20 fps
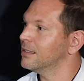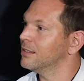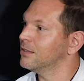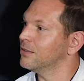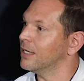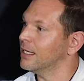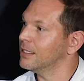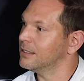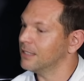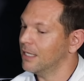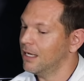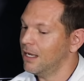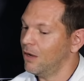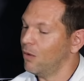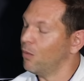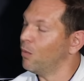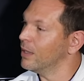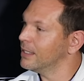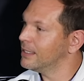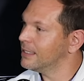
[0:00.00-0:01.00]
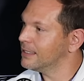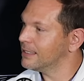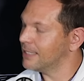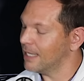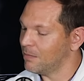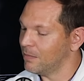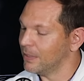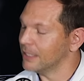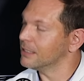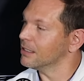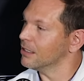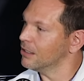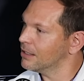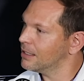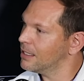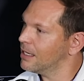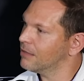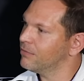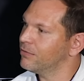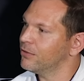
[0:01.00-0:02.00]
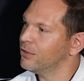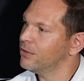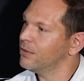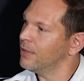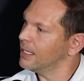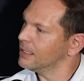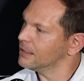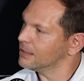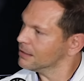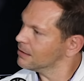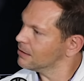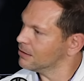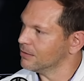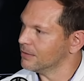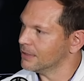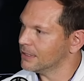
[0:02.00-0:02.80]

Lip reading: Right? What does that picture look like for you? And just do